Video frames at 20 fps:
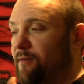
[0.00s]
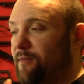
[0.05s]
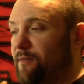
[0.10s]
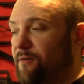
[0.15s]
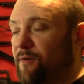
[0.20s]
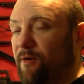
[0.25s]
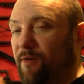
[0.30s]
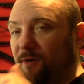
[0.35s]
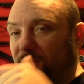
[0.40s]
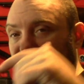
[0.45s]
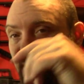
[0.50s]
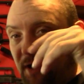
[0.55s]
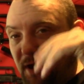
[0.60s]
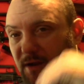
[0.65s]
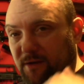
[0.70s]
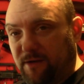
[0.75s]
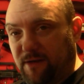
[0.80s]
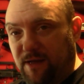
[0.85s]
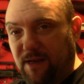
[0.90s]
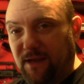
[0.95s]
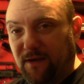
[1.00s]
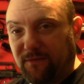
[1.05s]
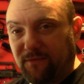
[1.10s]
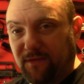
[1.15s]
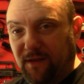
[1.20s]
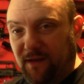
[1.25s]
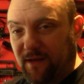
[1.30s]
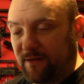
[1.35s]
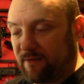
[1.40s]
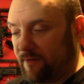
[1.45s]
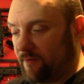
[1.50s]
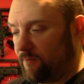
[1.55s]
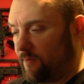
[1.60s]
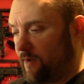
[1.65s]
cook underneath these as